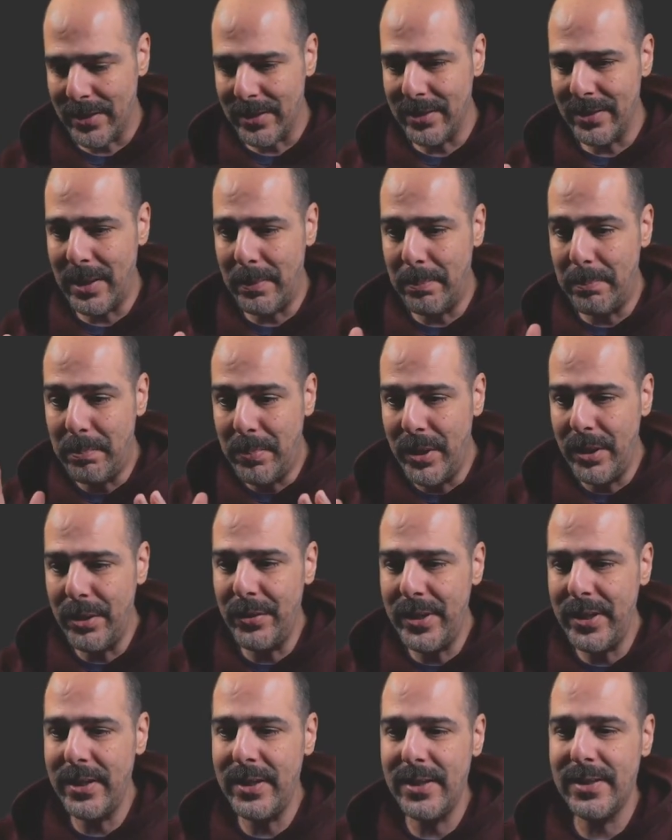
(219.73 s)
the
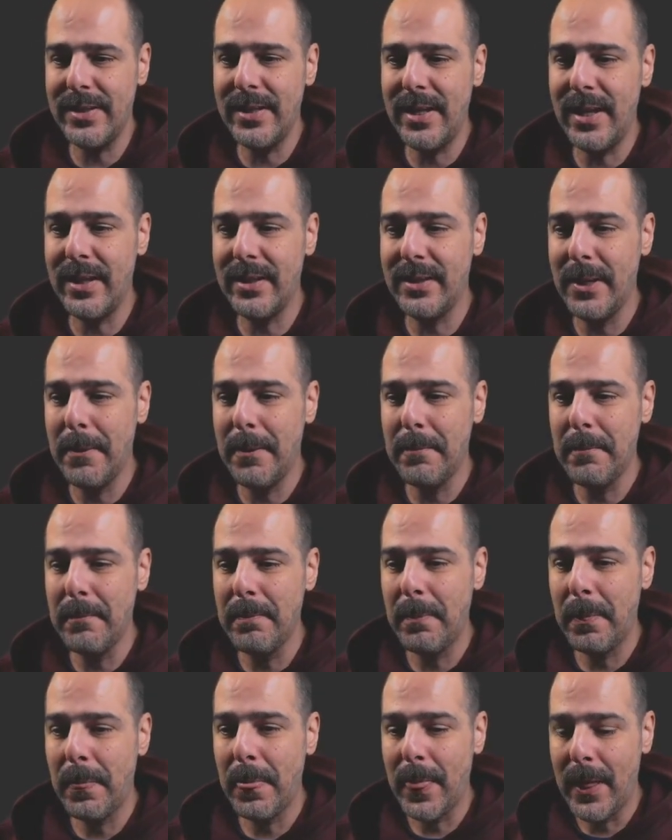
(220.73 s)
beauty is that
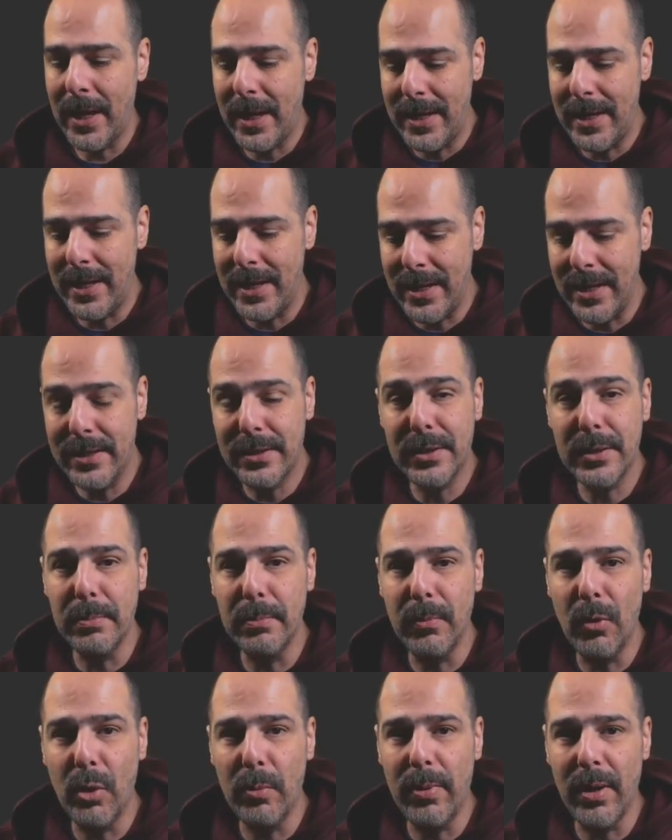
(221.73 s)
it's
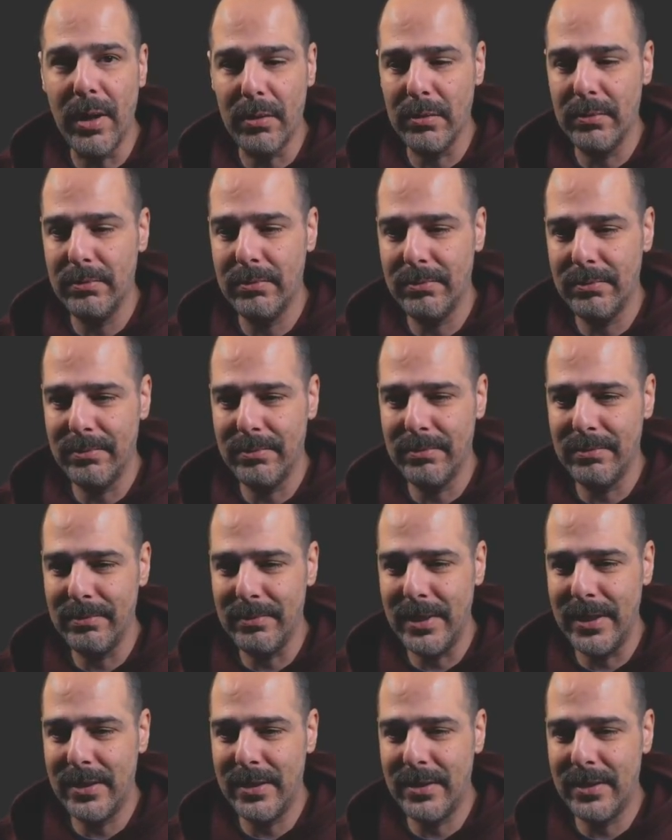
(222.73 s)
mobile,
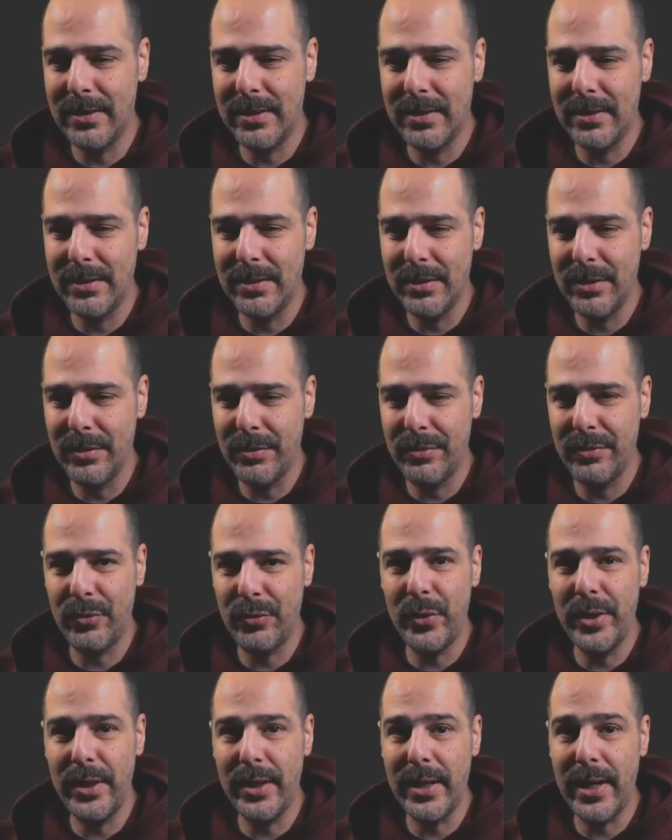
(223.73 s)
it's
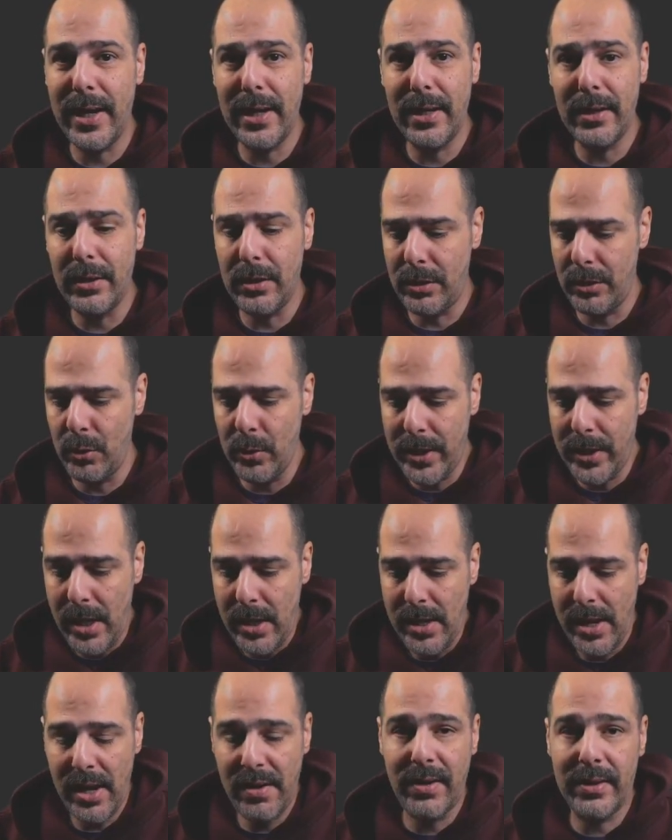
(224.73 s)
free, and you
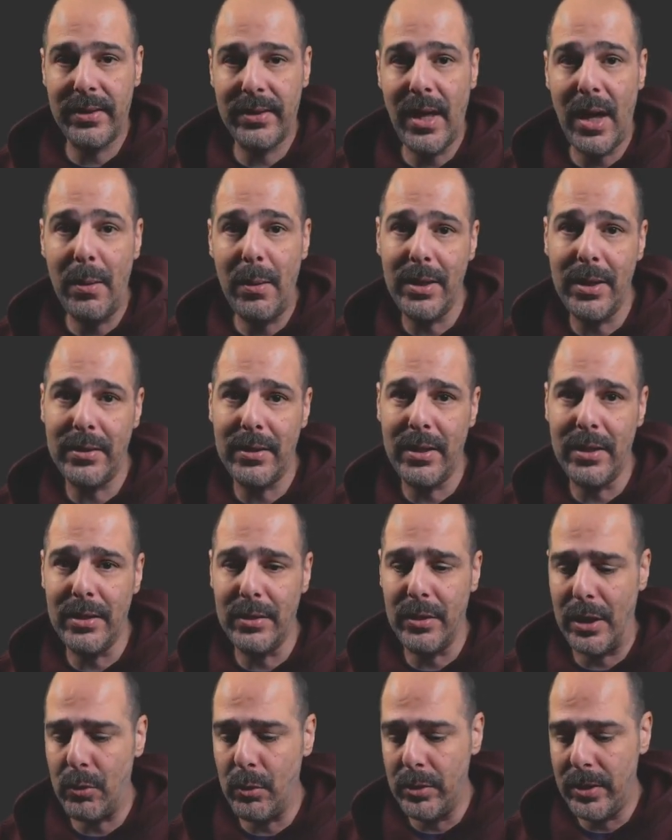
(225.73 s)
can have a tablet
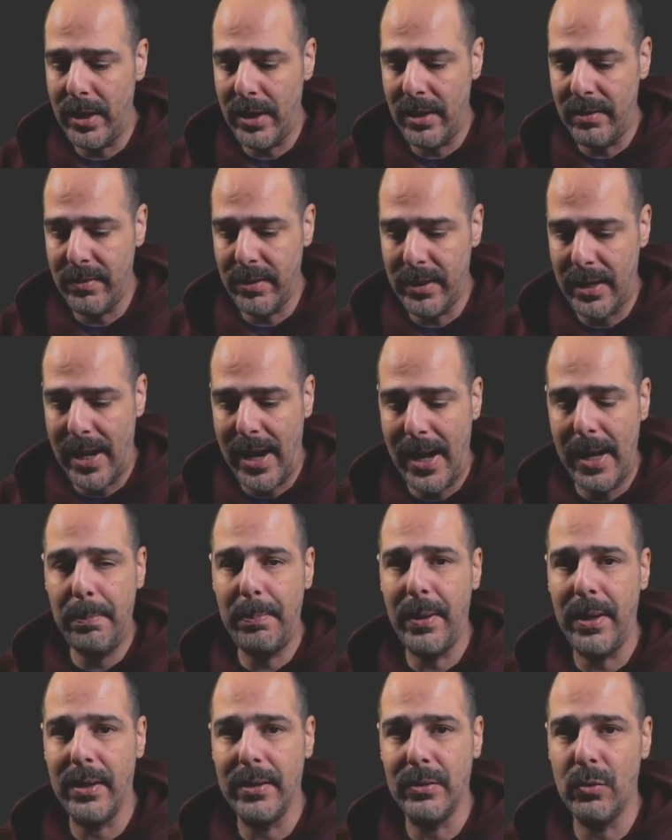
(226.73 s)
here. I could have an
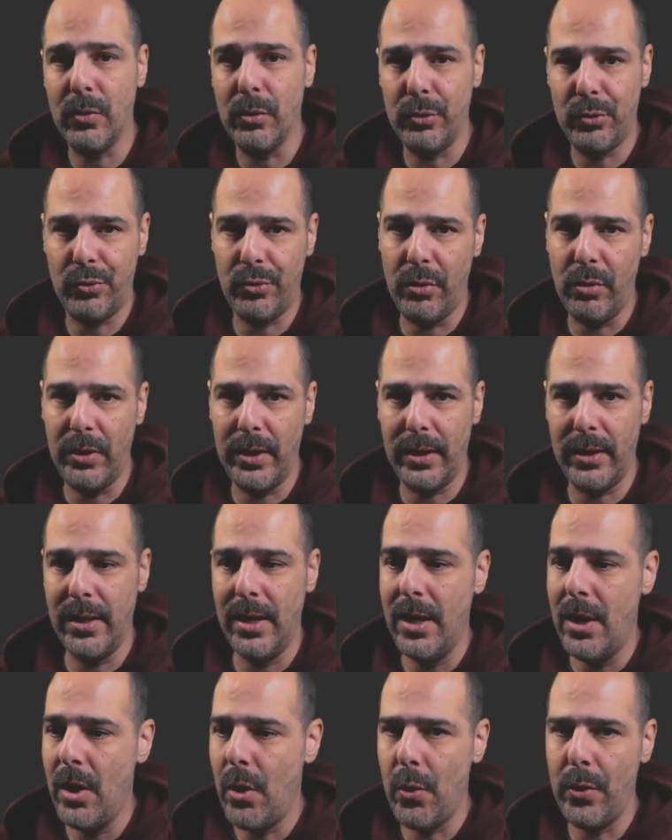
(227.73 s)
iPad controlling
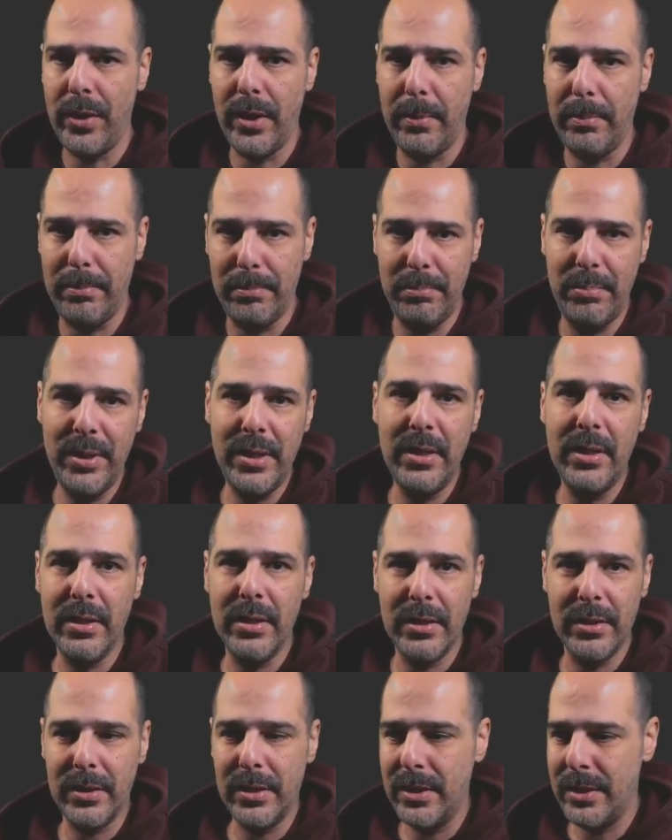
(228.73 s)
on a
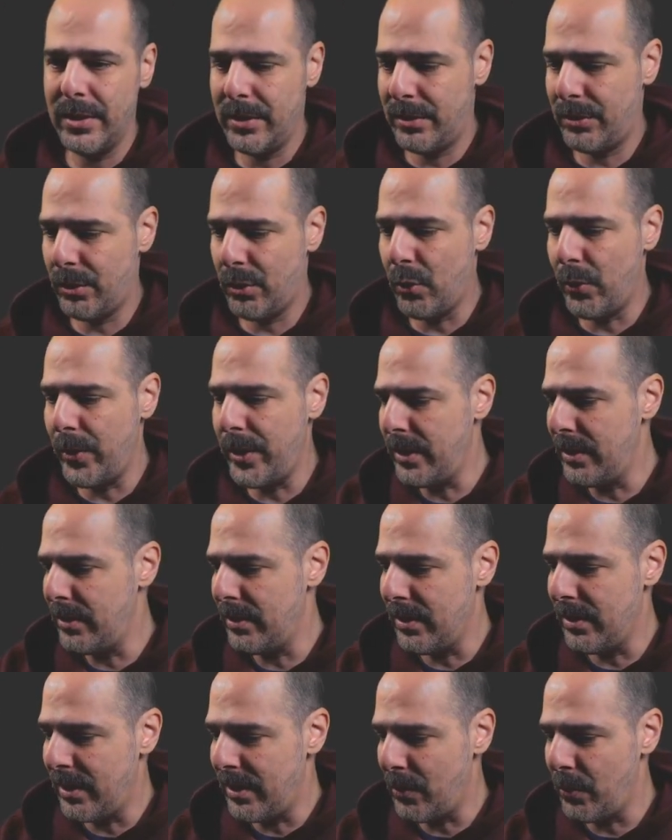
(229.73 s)
bigger
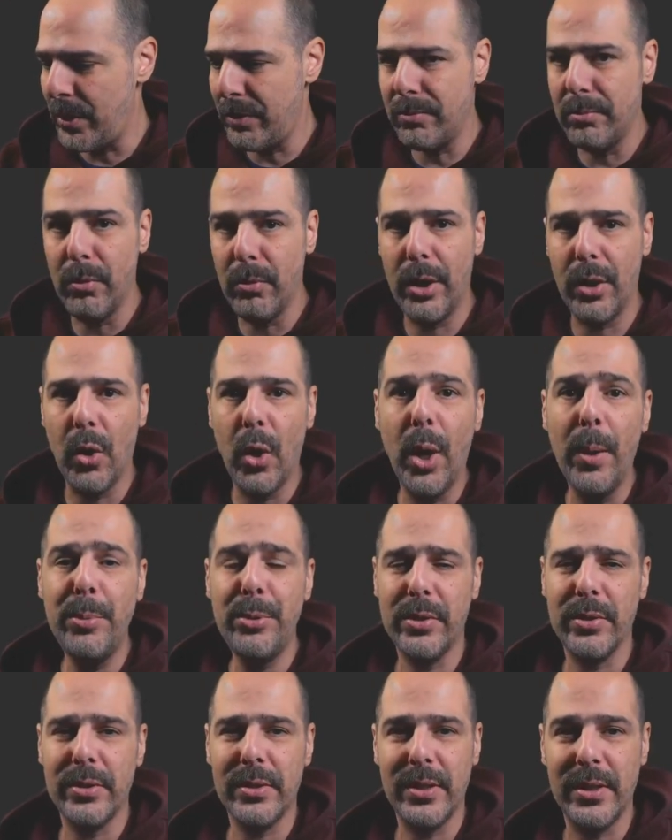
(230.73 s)
screen with more
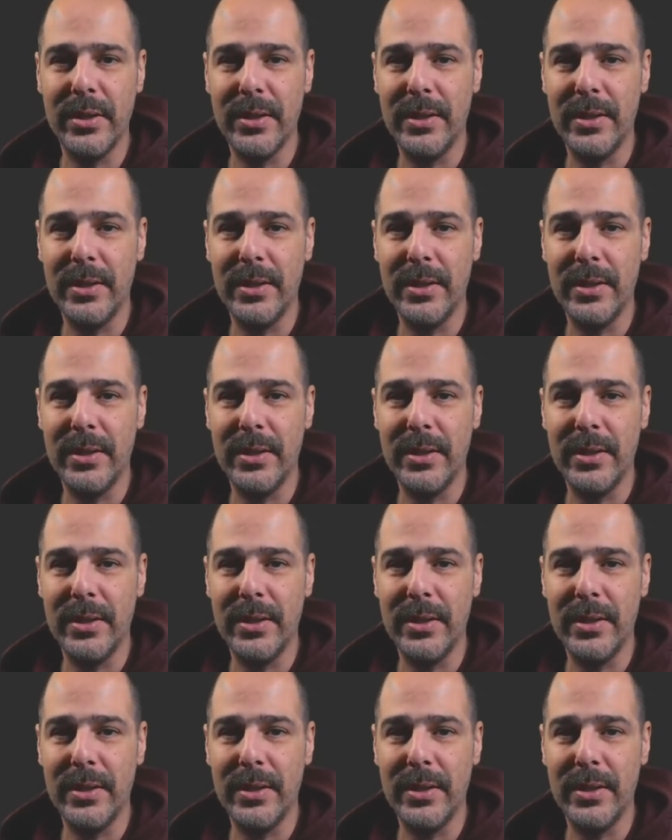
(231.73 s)
options